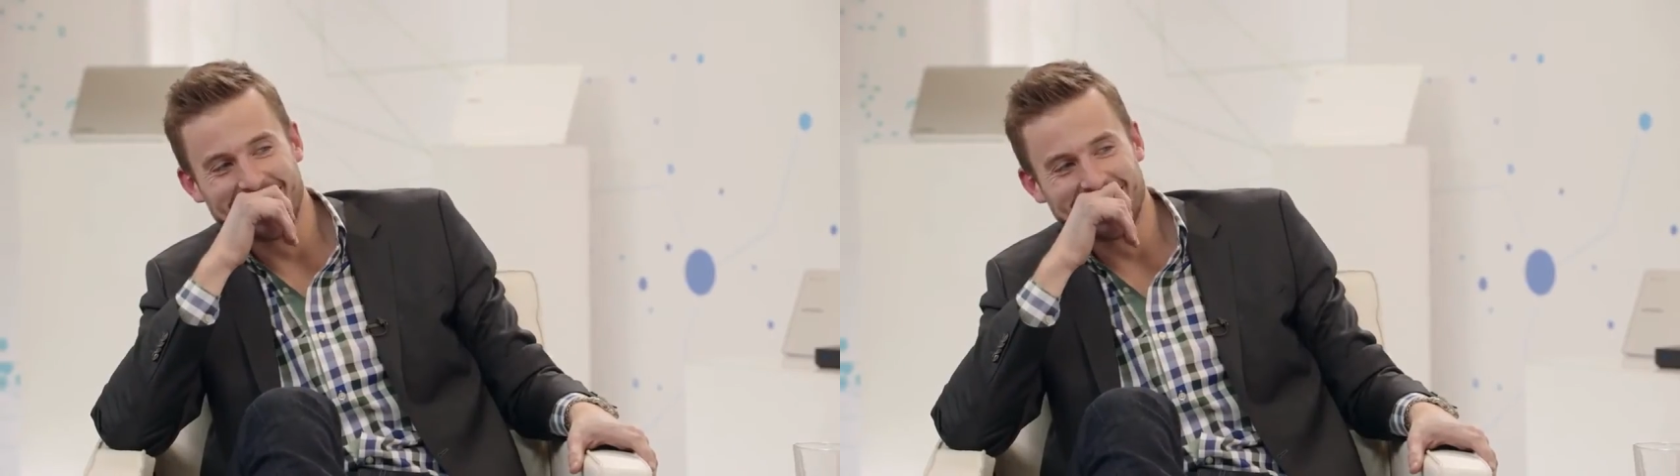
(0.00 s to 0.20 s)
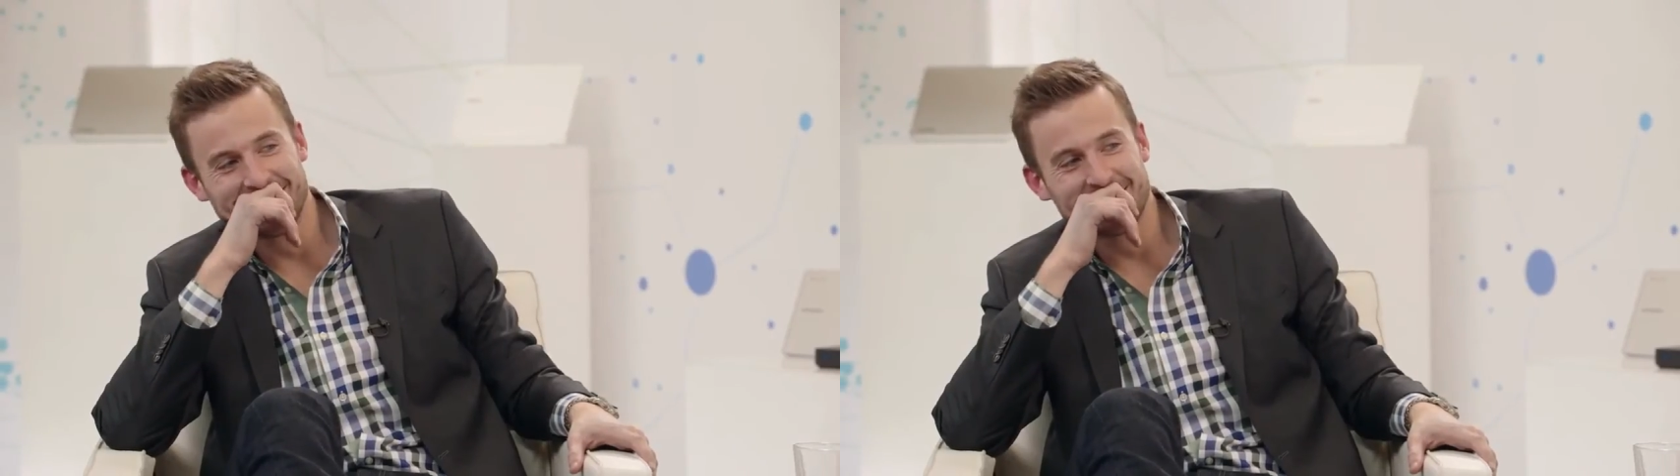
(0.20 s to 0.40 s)

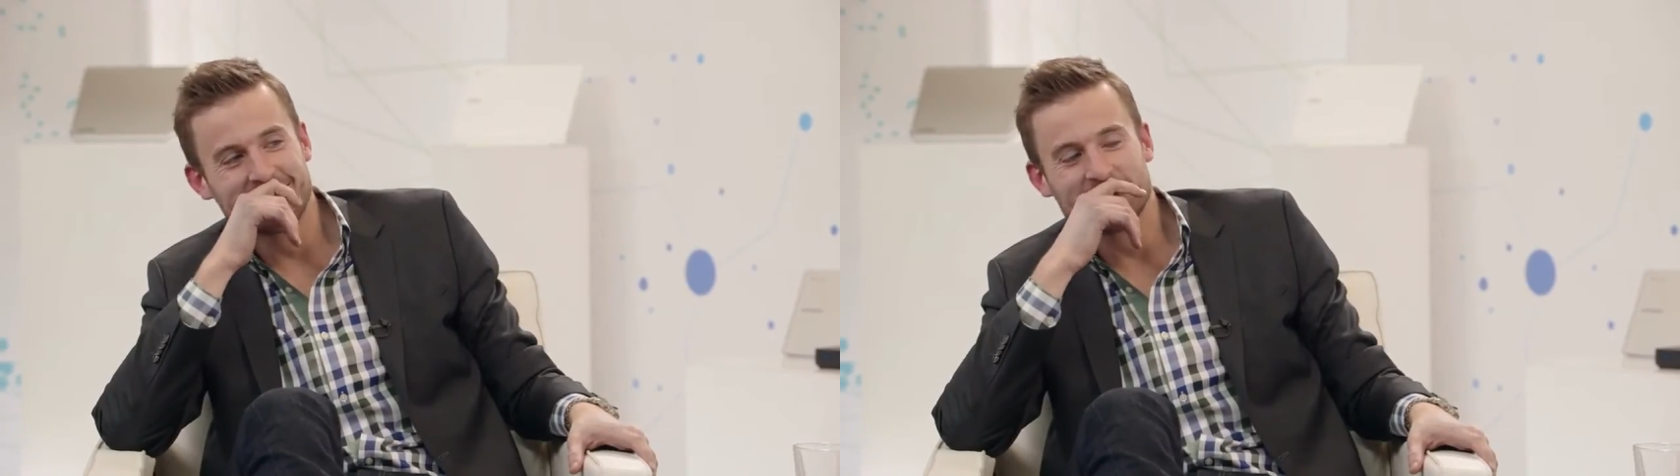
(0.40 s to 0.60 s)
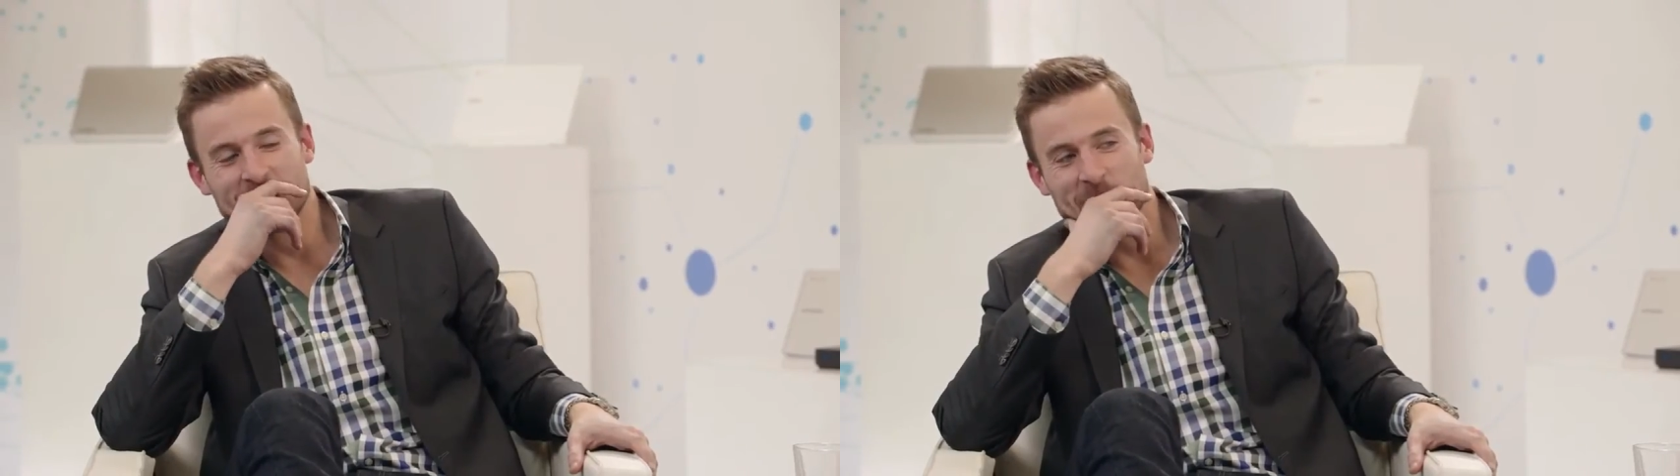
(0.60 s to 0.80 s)
can't these
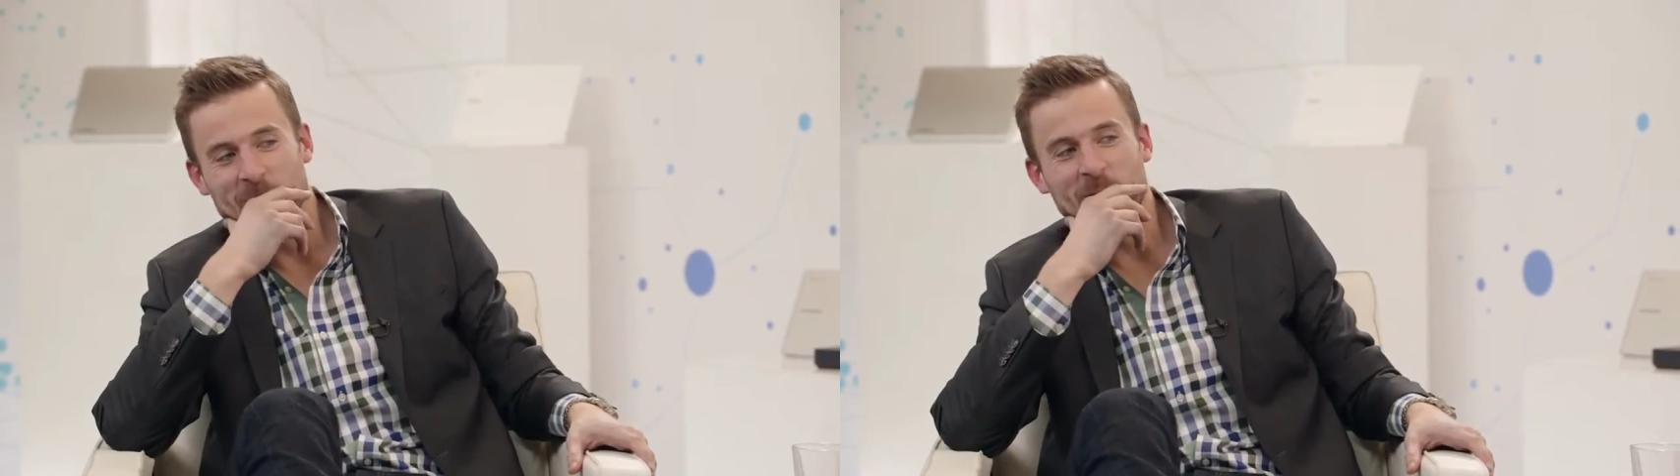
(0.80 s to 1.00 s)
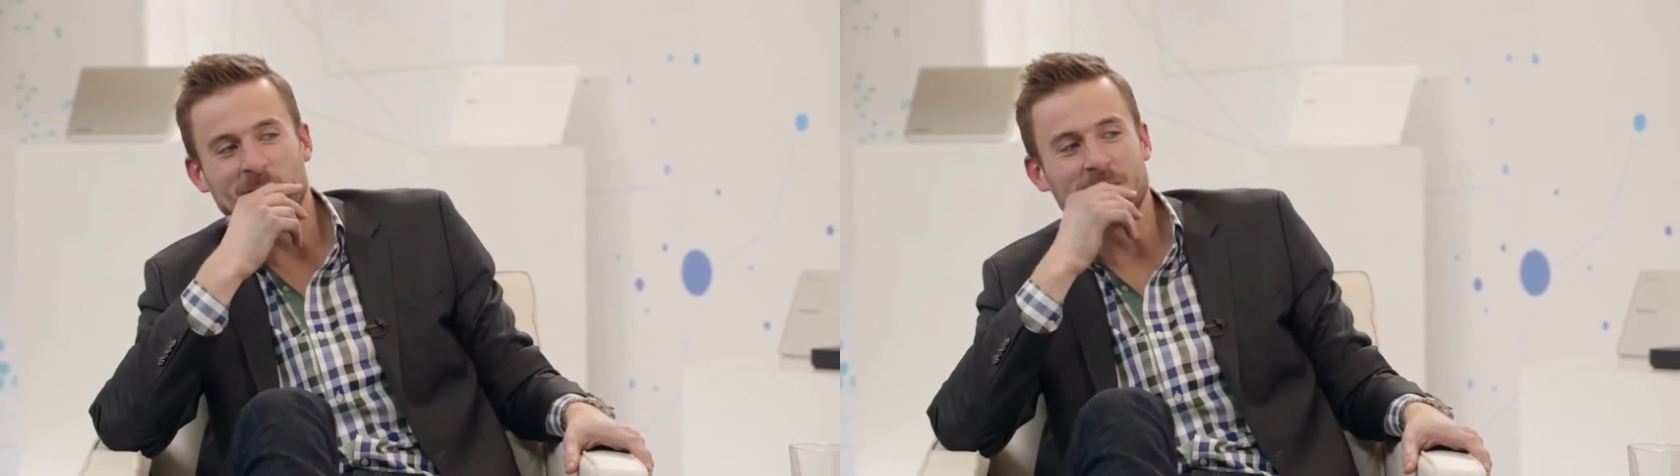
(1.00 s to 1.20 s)
be
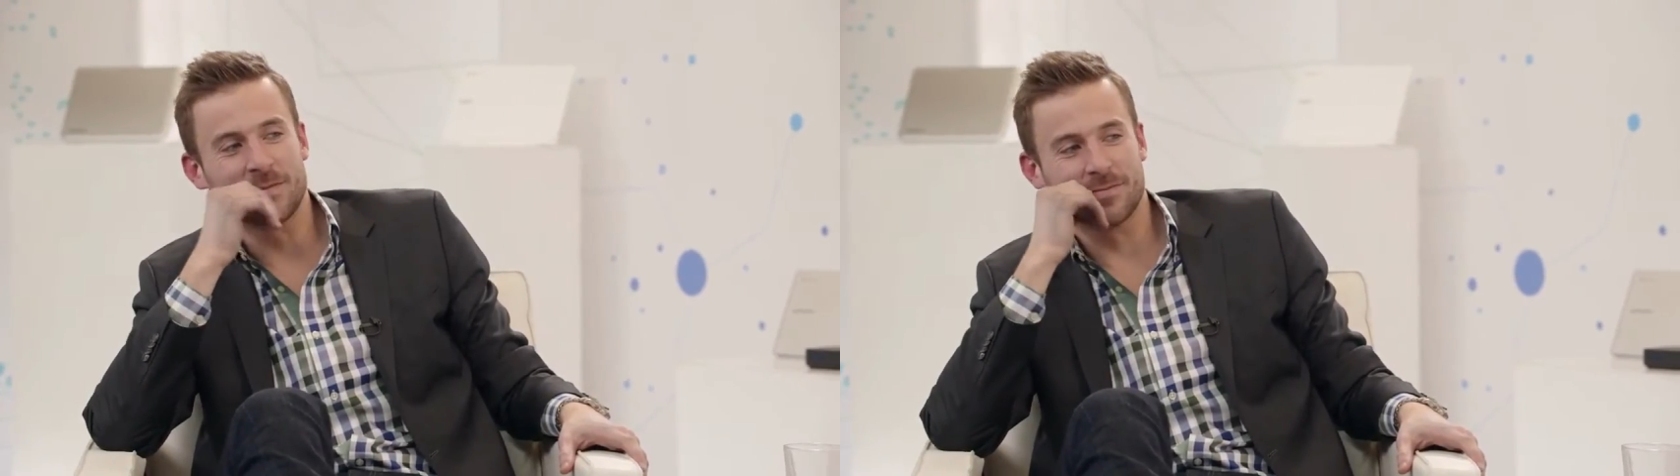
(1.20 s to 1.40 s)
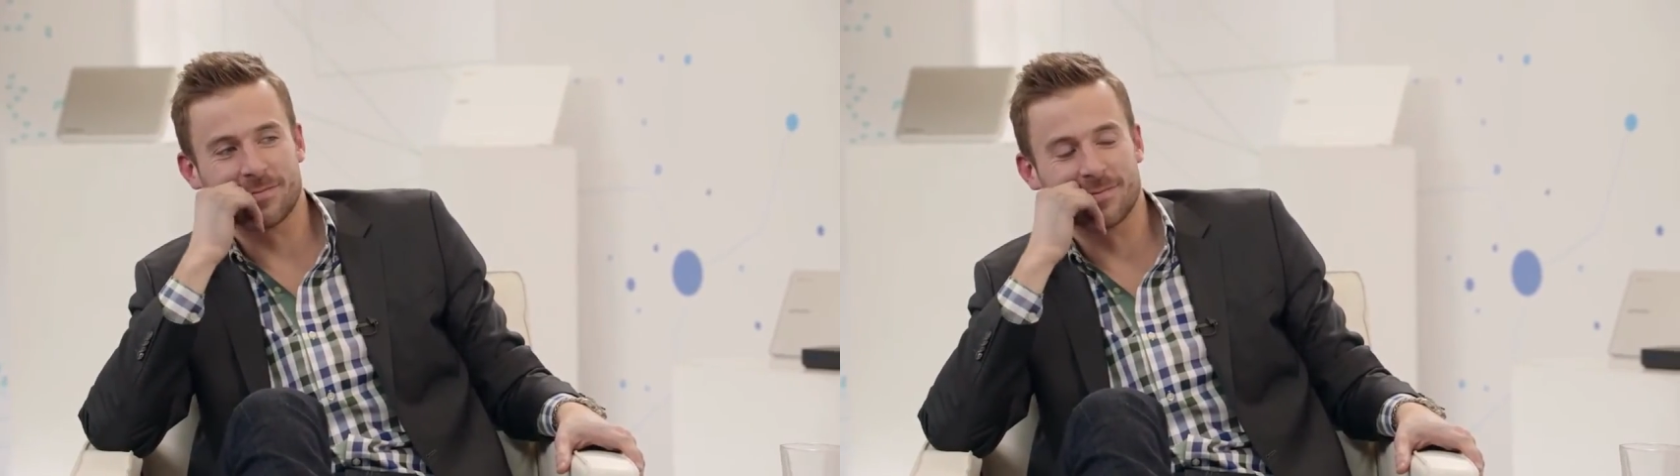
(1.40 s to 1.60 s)

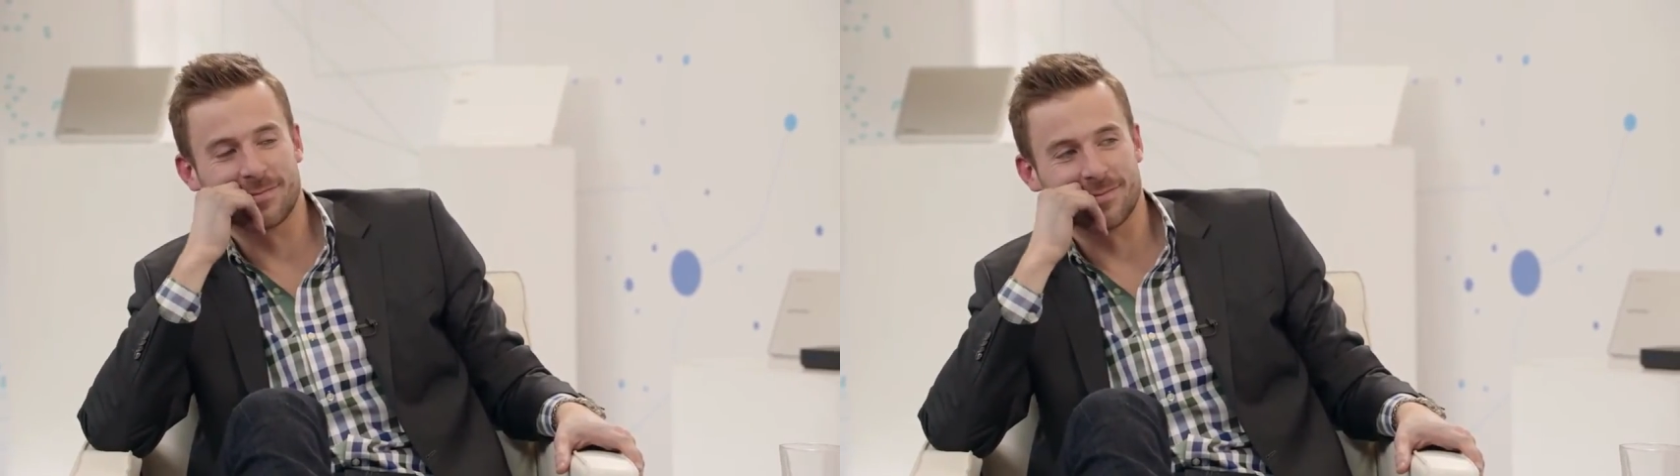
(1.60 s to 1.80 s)
digital signs,